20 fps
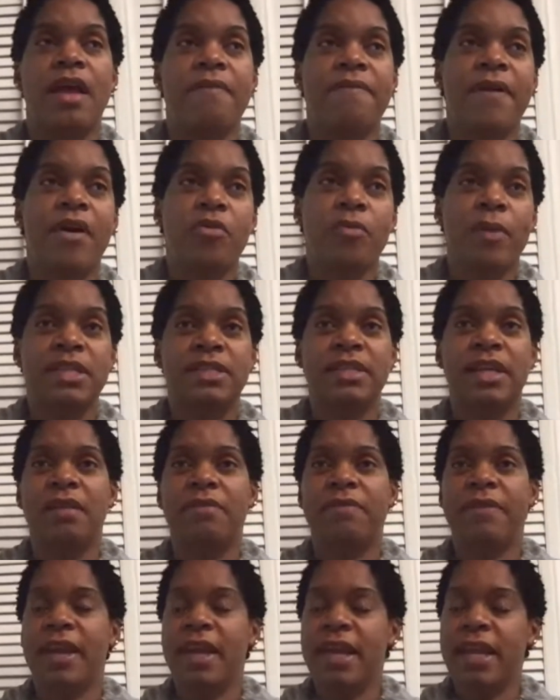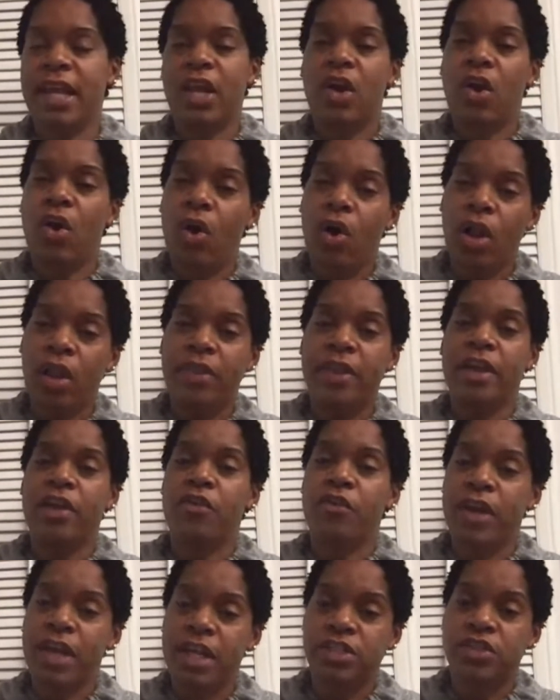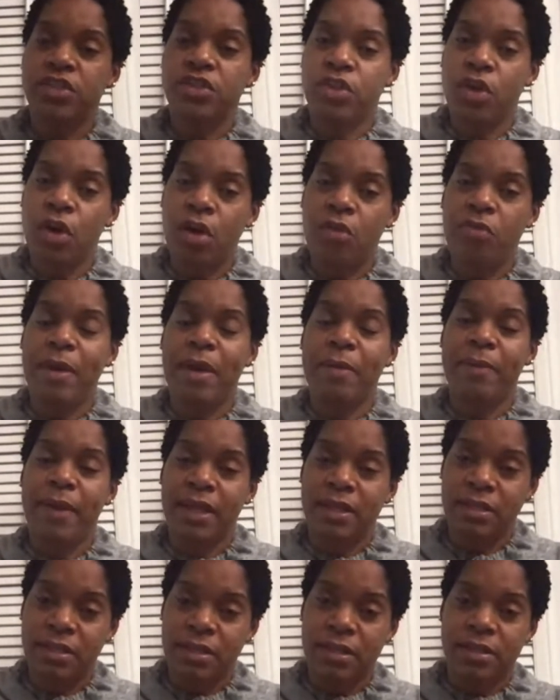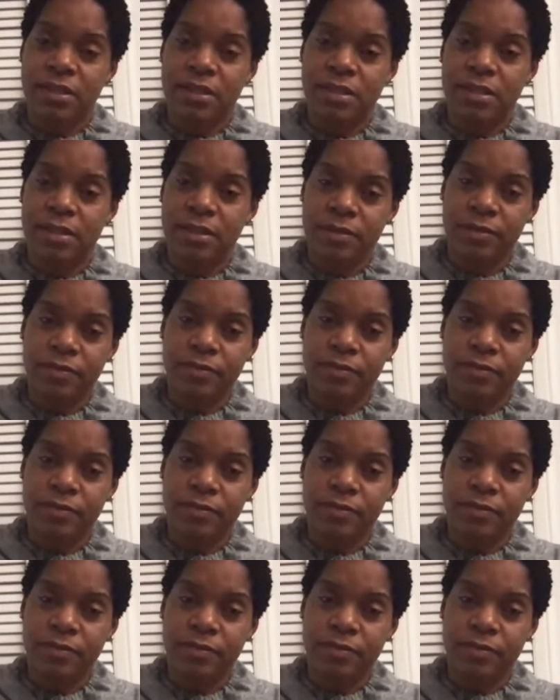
found myself eating all the erasers off my pencils.